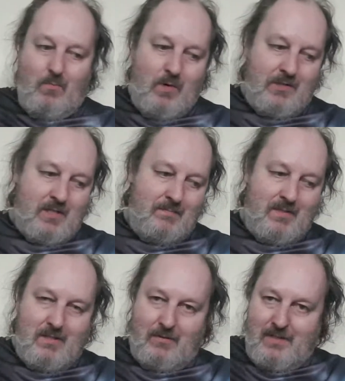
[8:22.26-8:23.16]
whilst
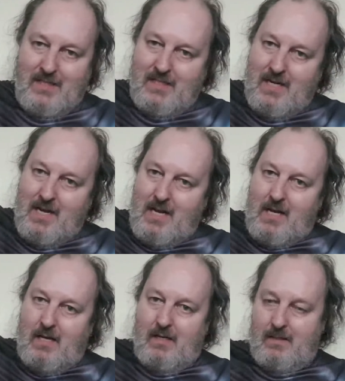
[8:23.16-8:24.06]
I'm on this
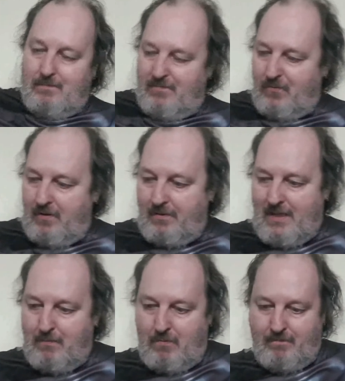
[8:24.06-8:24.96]
before I
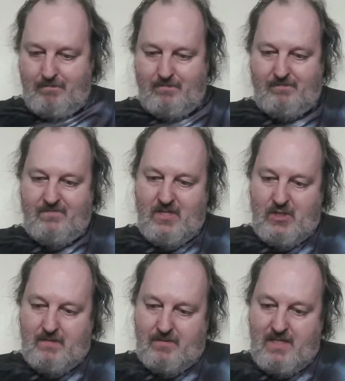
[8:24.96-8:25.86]
keep on
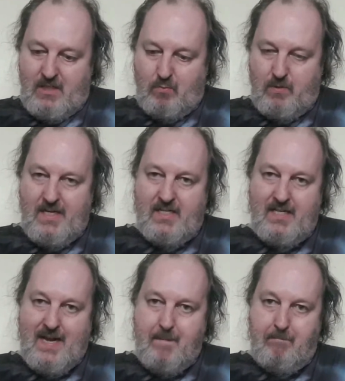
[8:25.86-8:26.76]
finishing. This is
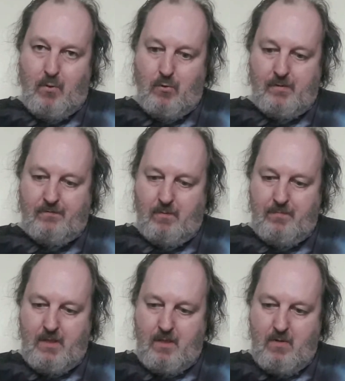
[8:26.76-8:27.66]
an import from
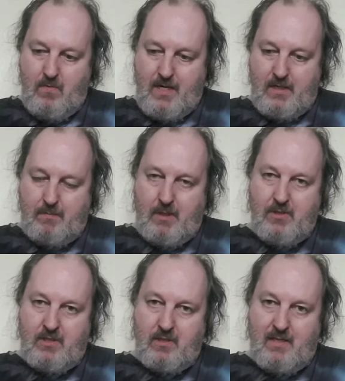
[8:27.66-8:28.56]
the US,
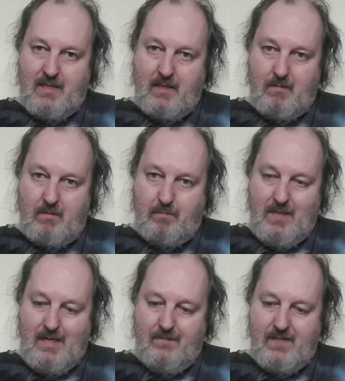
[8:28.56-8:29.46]
because I don't
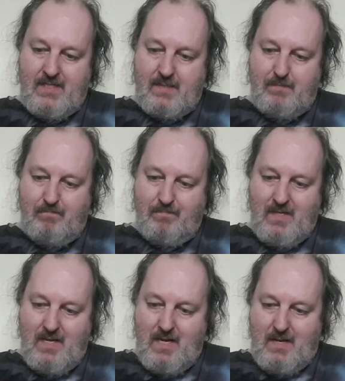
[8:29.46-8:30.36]
believe it's
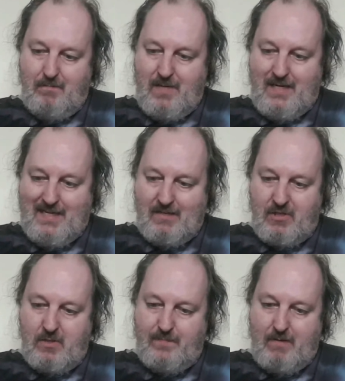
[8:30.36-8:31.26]
being
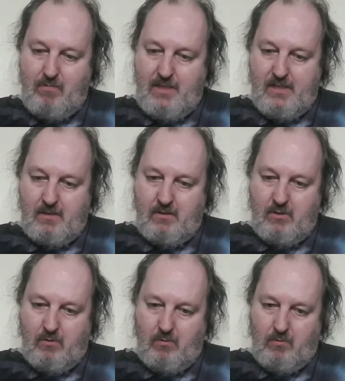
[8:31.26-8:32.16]
announced as being released
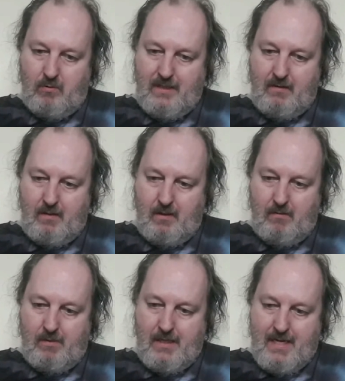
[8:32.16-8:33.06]
at all in
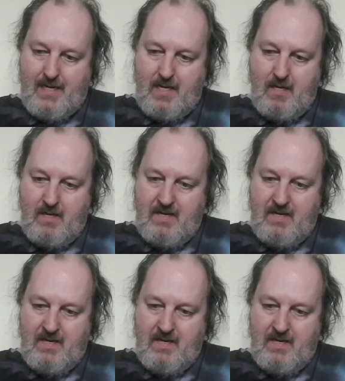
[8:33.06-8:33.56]
the UK.